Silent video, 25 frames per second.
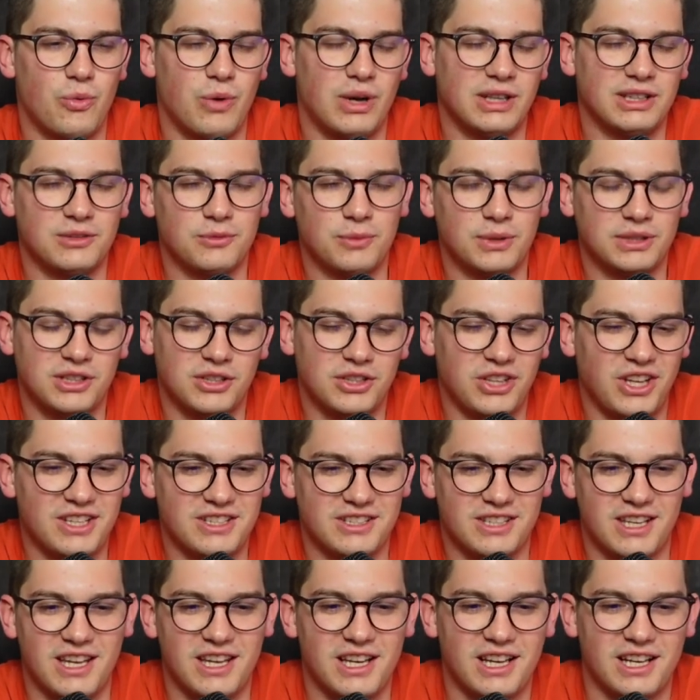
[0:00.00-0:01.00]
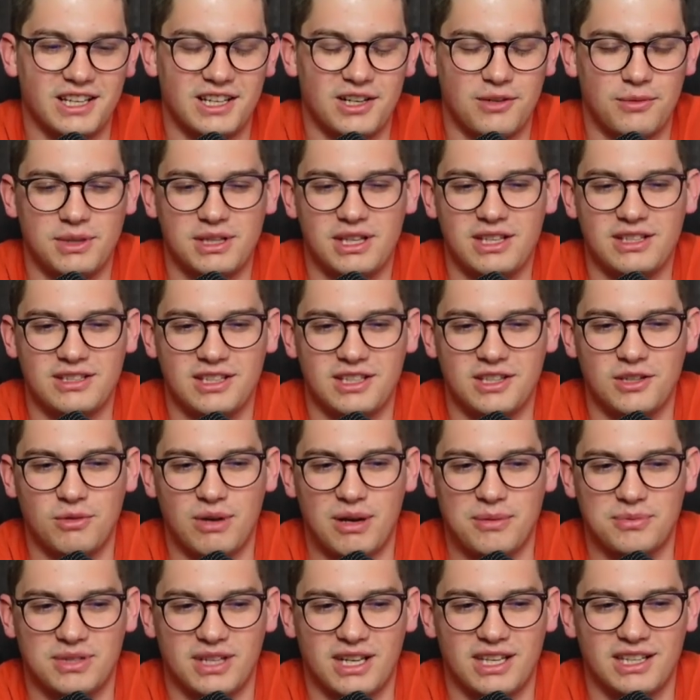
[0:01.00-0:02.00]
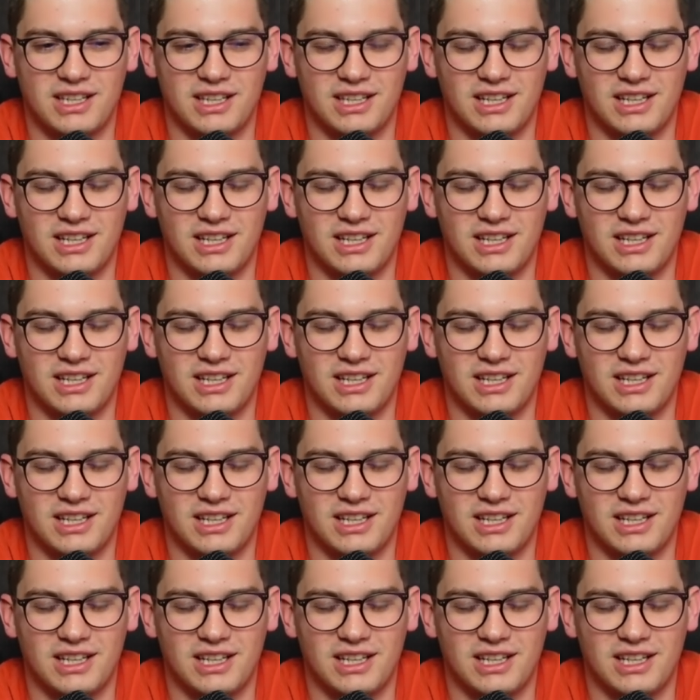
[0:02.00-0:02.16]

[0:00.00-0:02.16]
what are they saying kind of when they see the website?